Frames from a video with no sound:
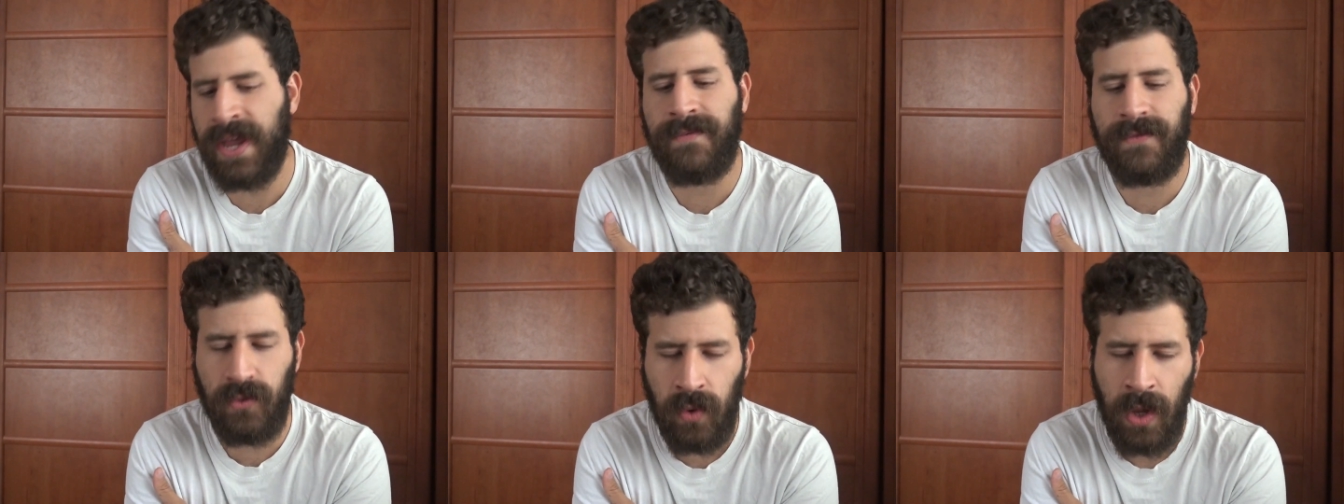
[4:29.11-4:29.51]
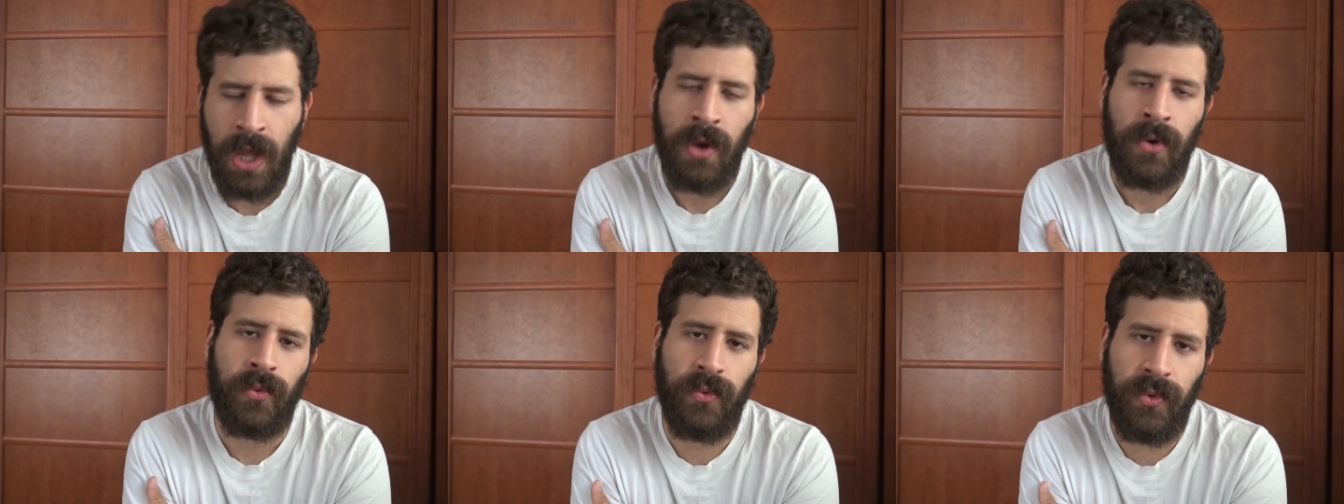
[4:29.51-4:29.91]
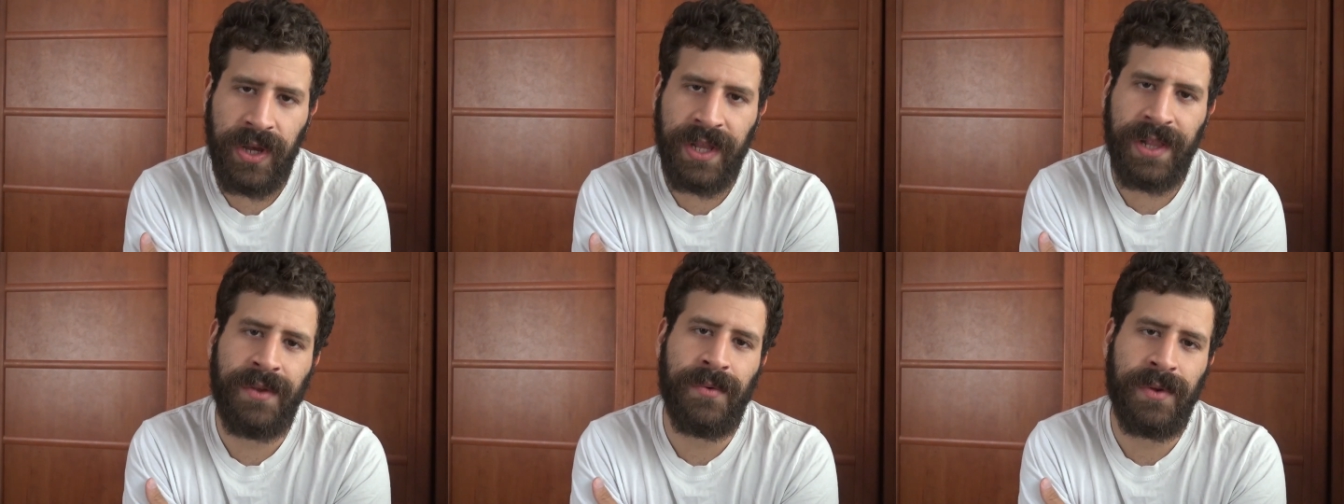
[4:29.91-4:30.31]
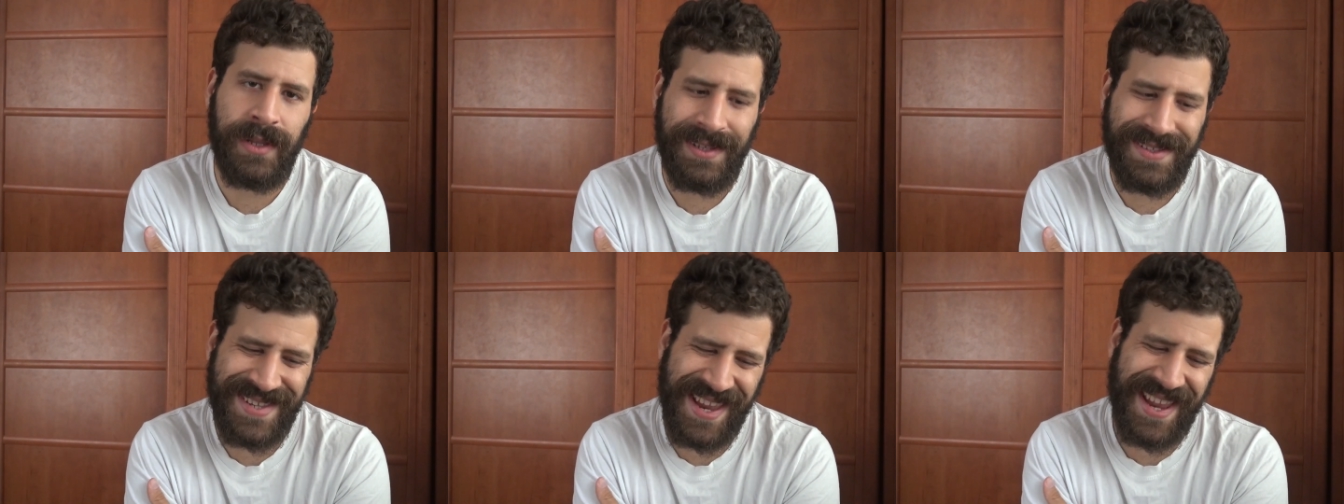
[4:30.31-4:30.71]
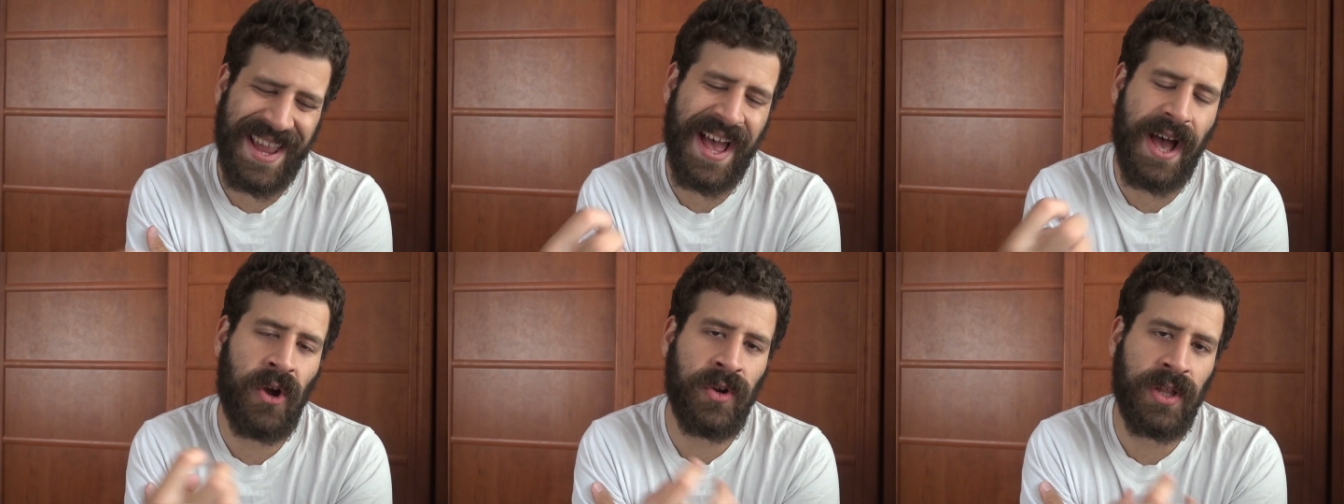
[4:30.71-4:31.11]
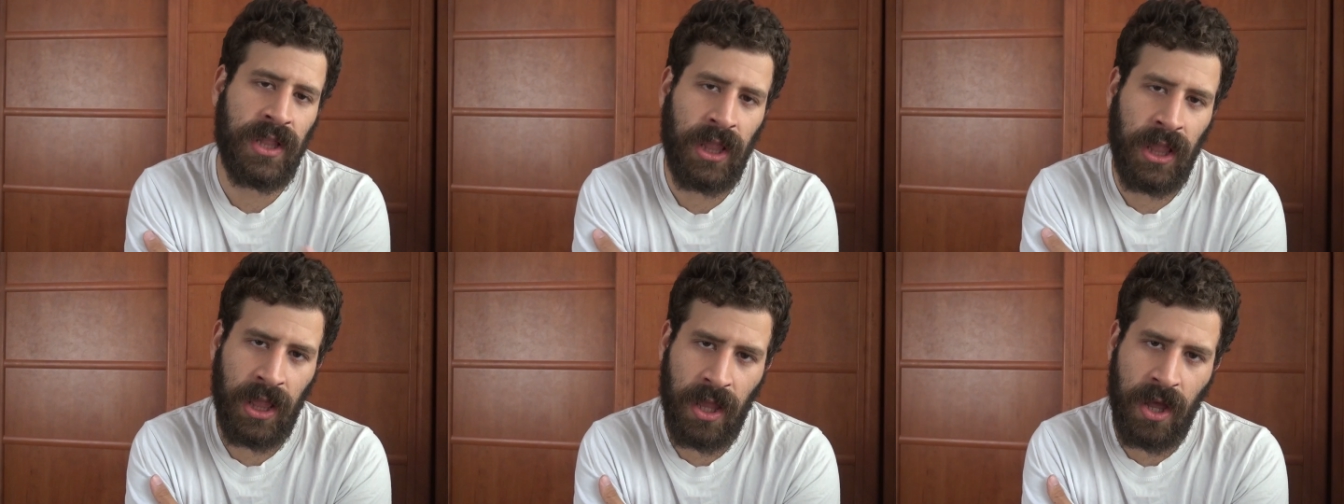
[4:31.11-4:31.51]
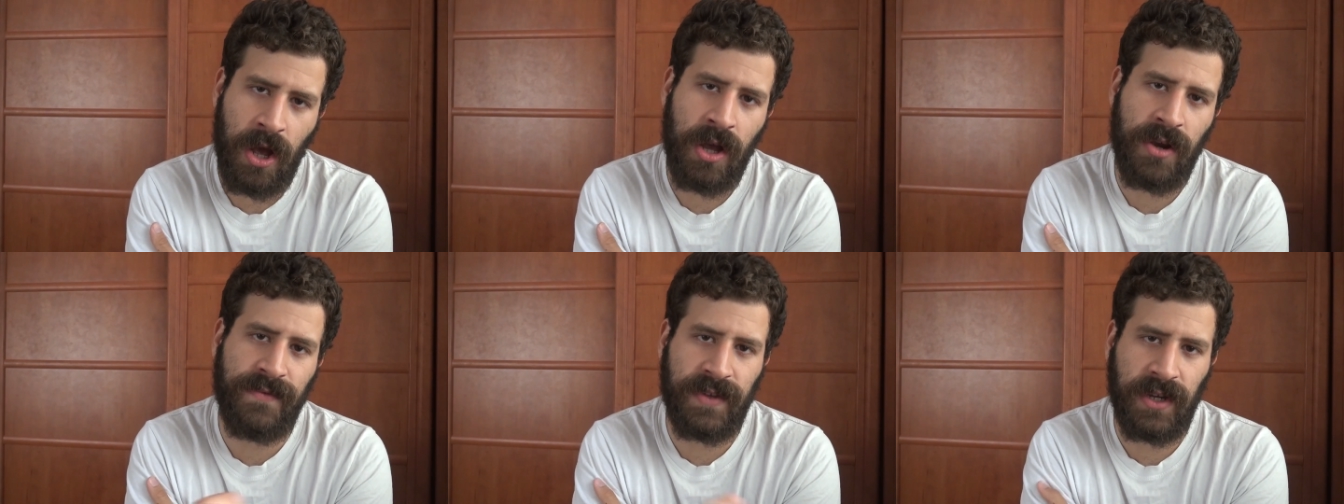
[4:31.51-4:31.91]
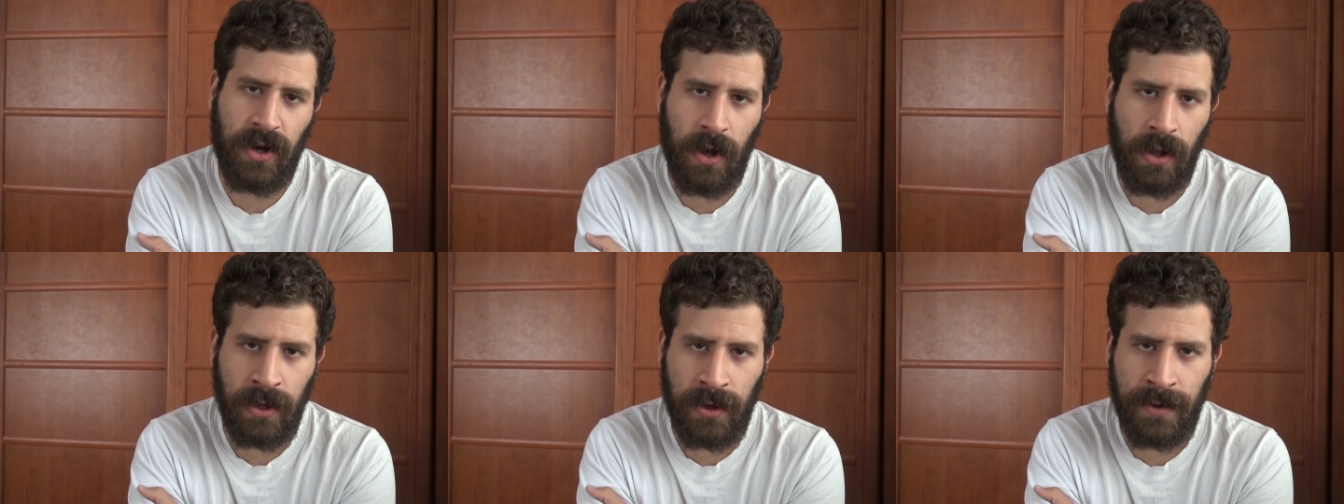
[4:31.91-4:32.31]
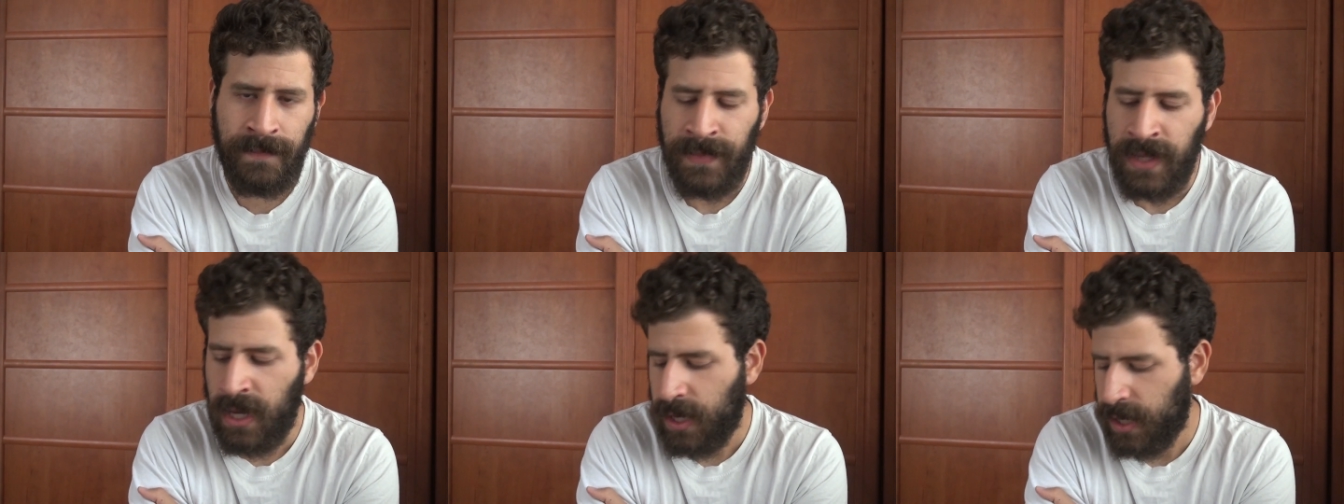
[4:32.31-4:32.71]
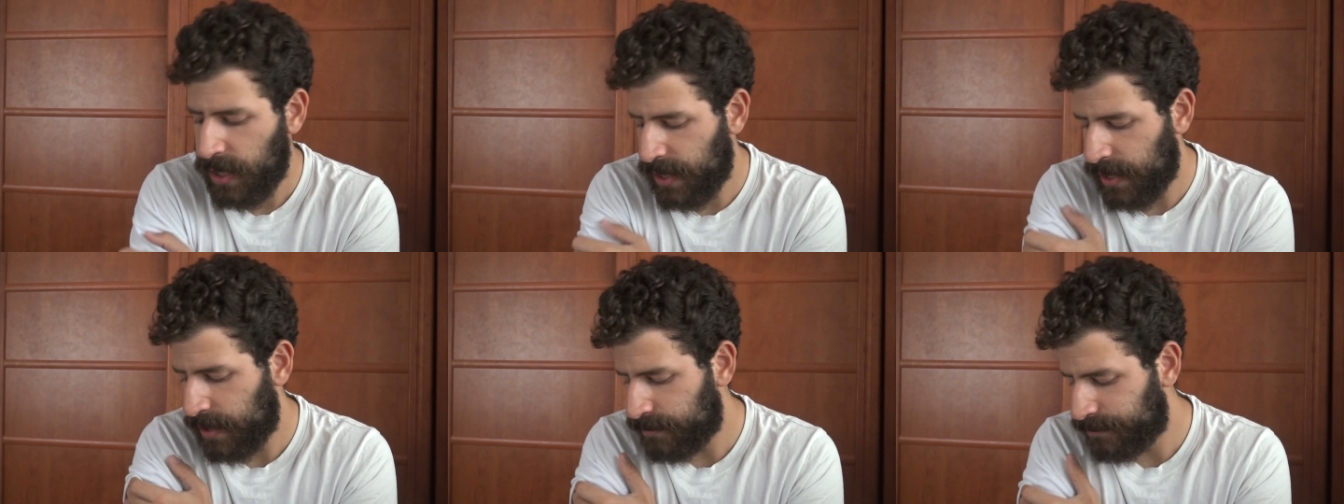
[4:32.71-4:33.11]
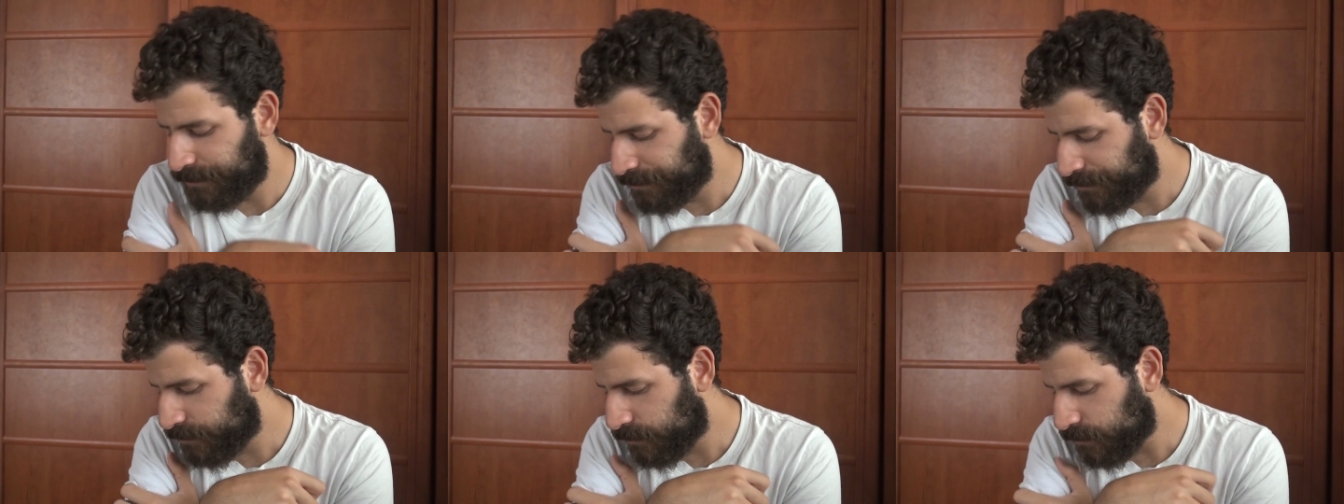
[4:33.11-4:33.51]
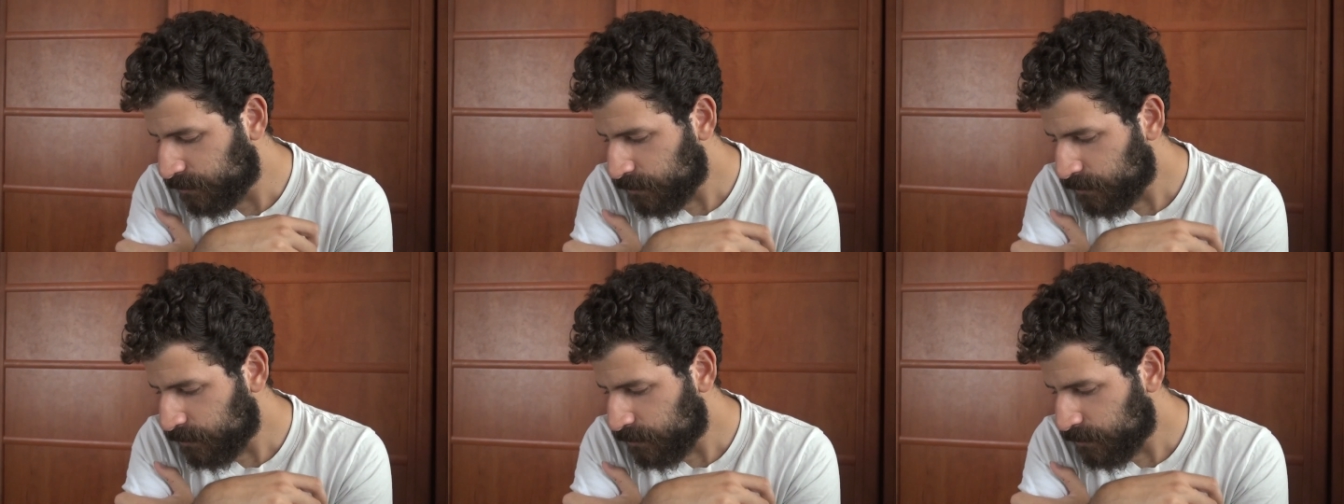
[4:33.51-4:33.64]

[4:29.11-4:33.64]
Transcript: I have to really, really take out a lot of the color um,